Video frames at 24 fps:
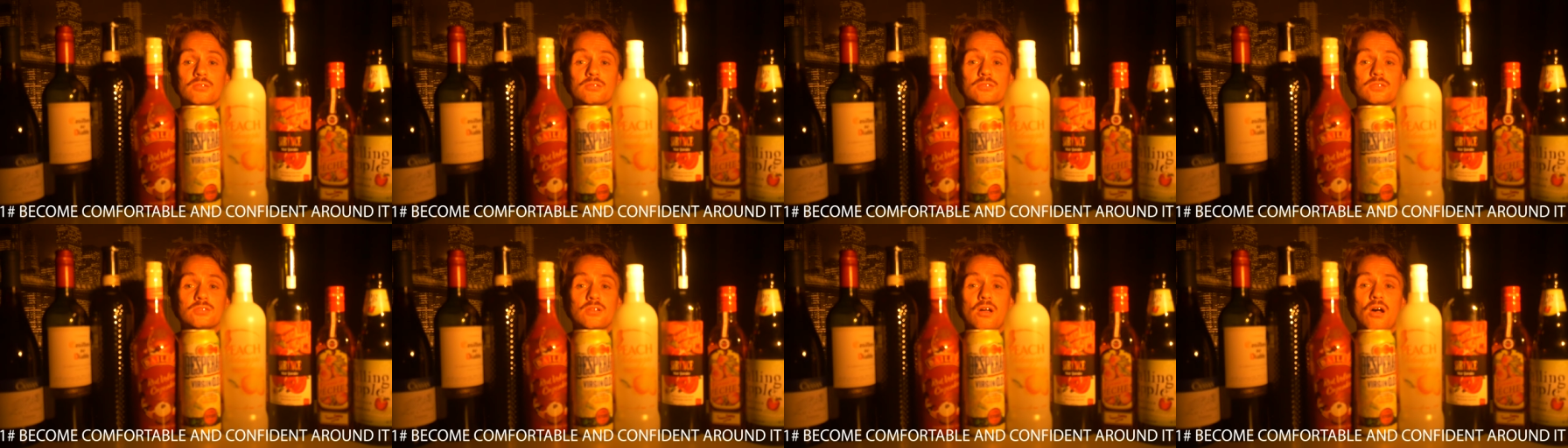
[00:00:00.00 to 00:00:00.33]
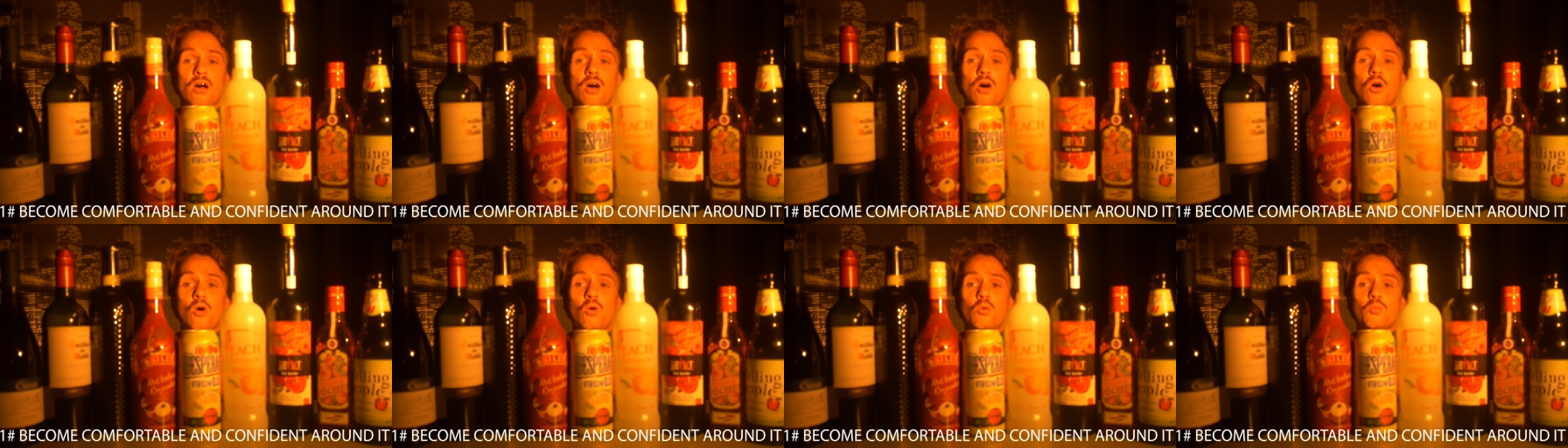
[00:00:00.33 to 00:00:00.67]
There's not a
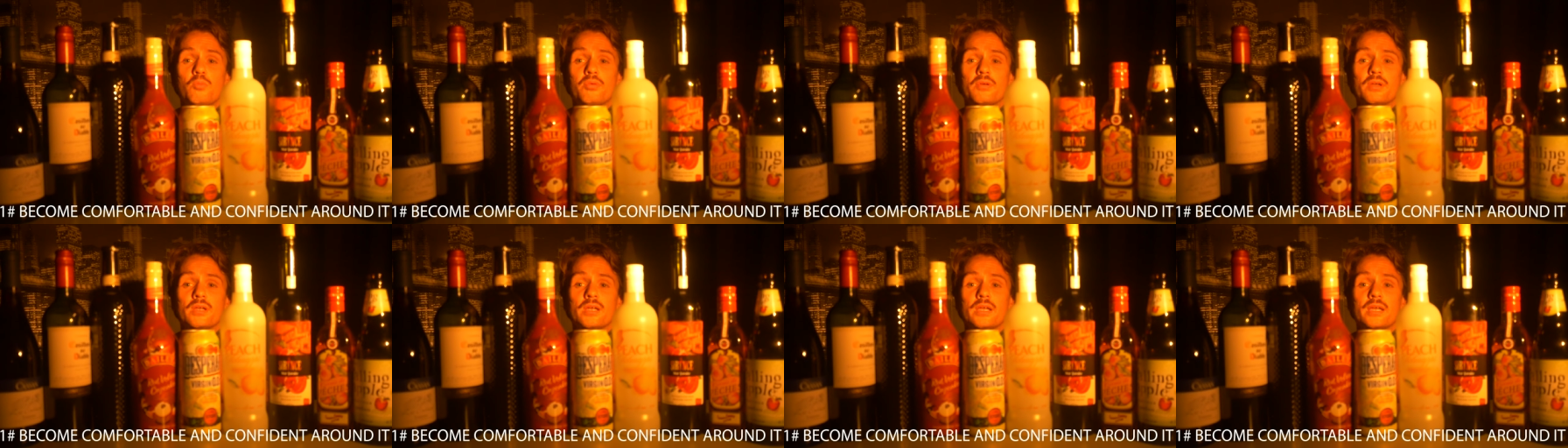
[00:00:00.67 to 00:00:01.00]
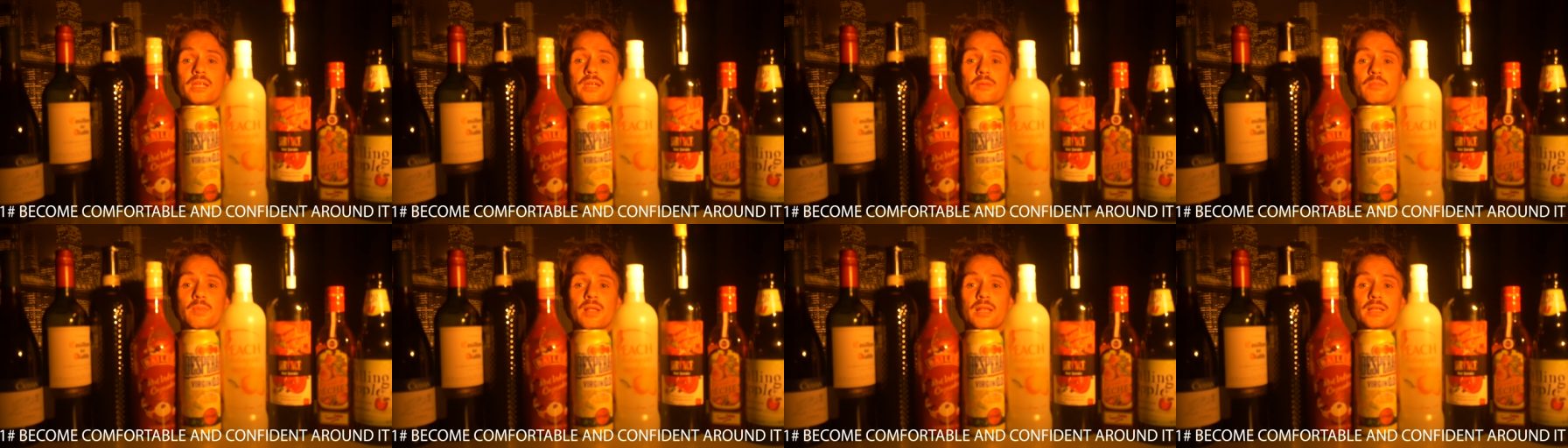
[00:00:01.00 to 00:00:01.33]
hope
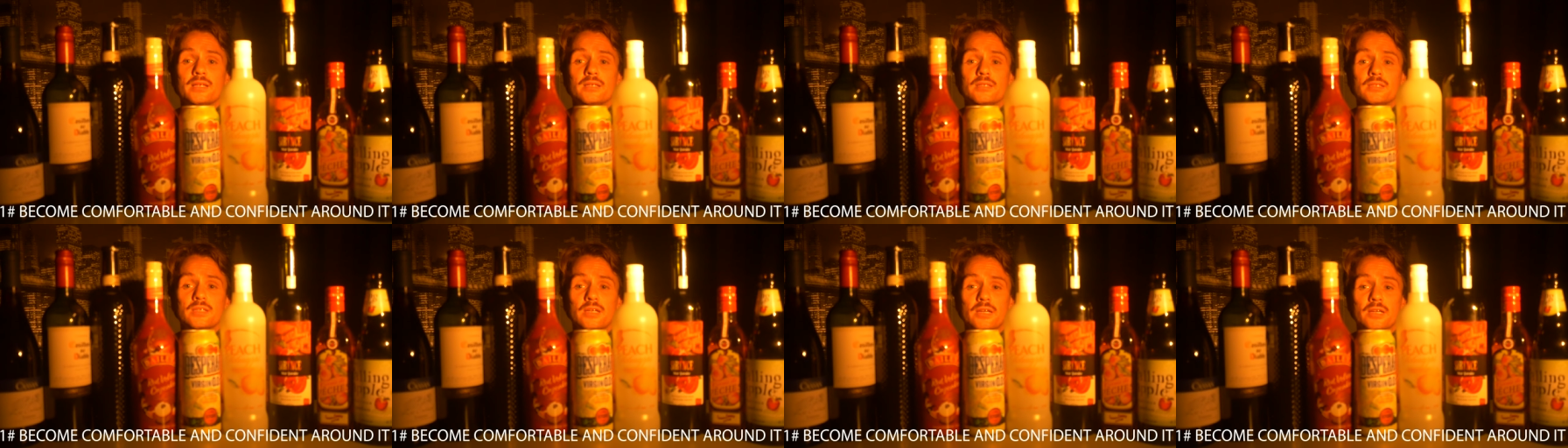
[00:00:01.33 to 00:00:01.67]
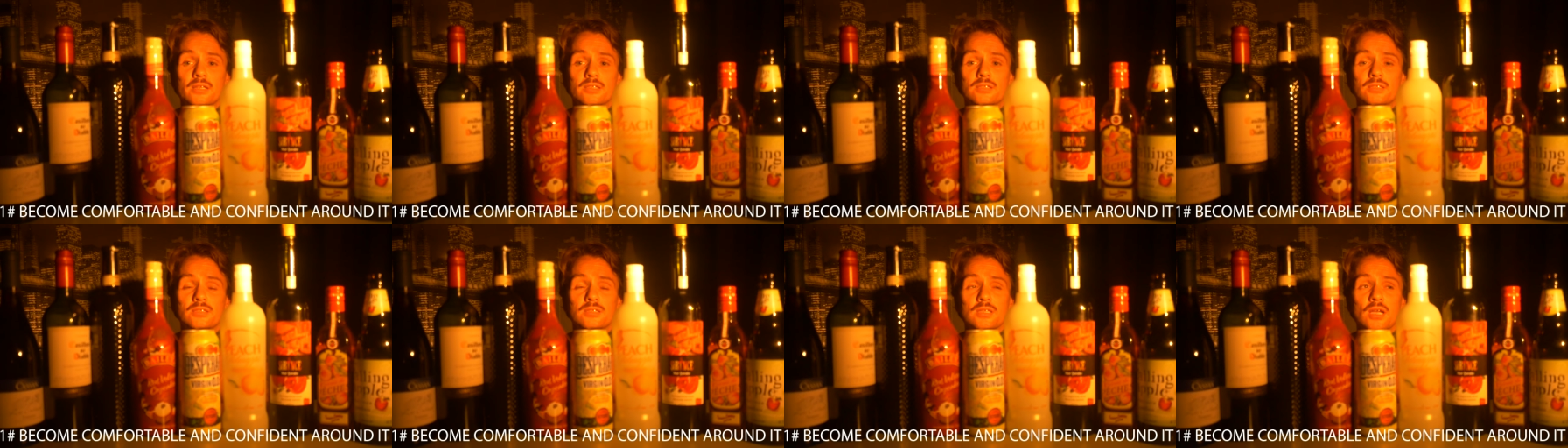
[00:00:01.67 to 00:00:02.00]
in a million
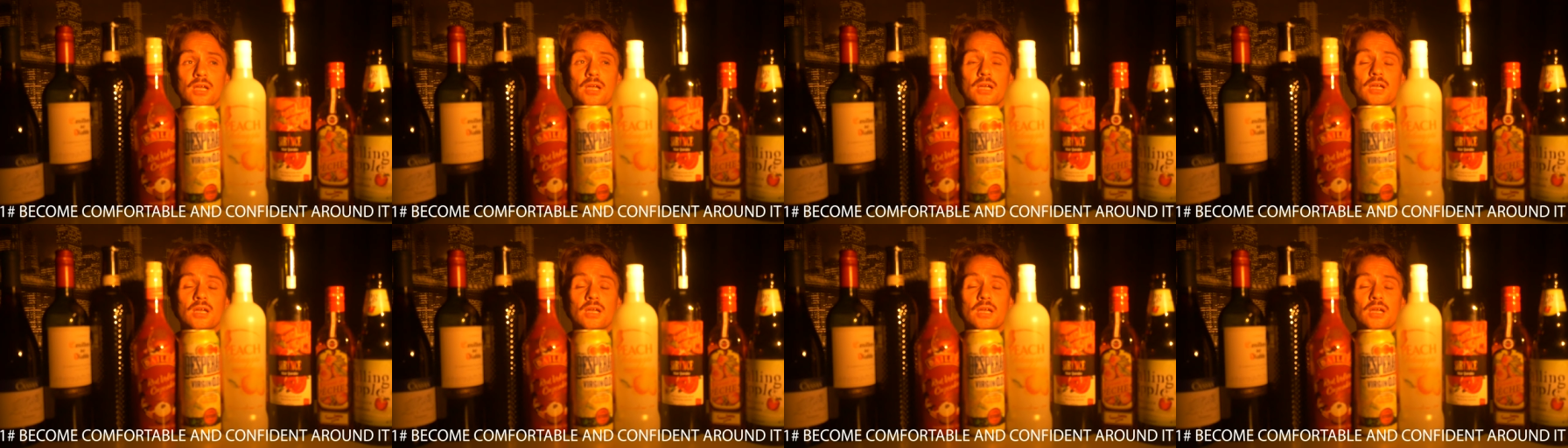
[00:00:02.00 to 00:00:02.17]
years.